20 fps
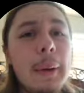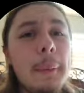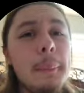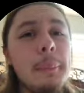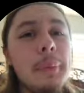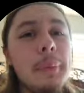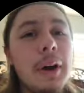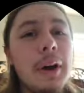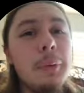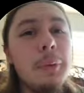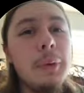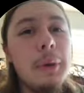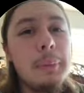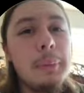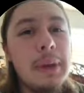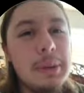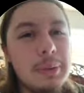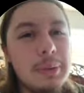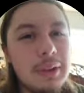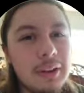But
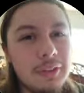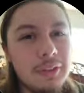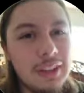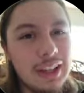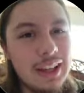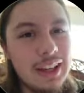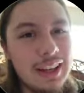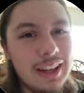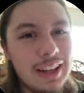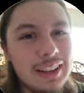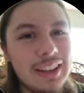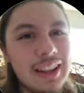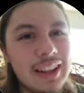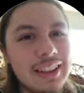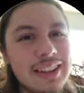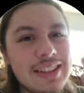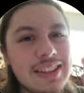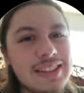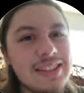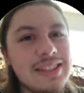what people are forgetting
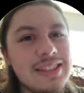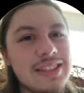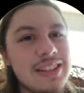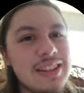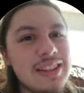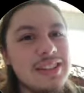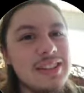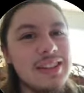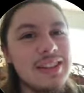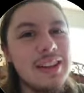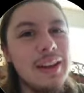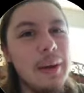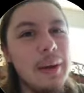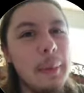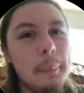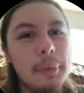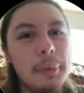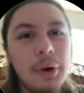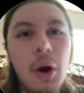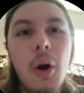that this is just
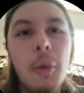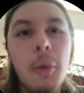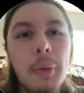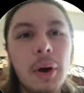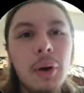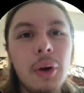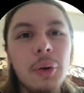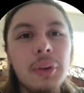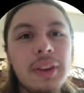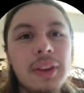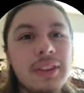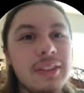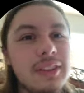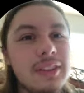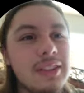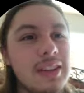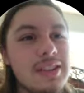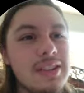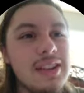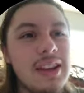a promo. This
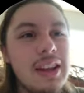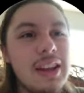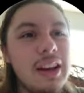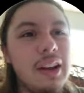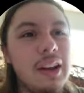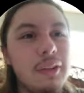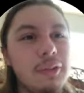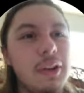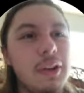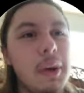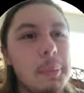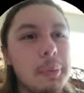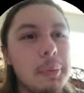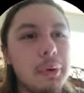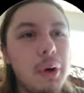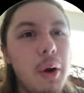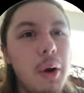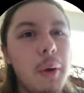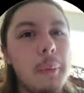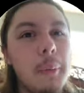is just an NFL
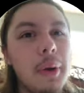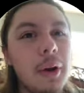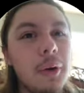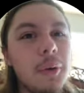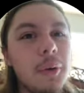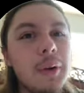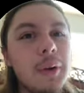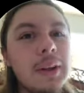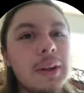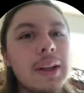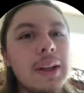promo.